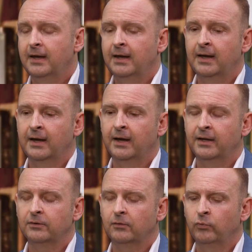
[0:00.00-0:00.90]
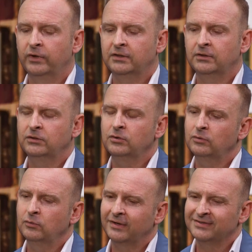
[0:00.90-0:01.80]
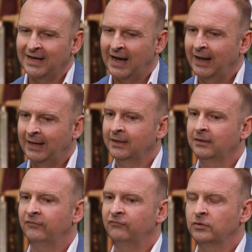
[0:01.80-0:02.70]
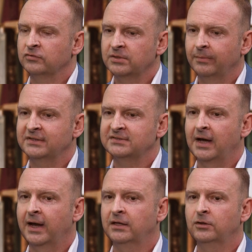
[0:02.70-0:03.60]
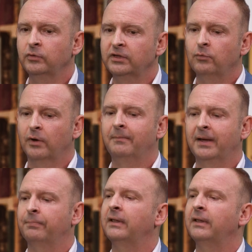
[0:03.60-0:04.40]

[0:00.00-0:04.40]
And when you are dying, if you know somebody is dying, you really want to make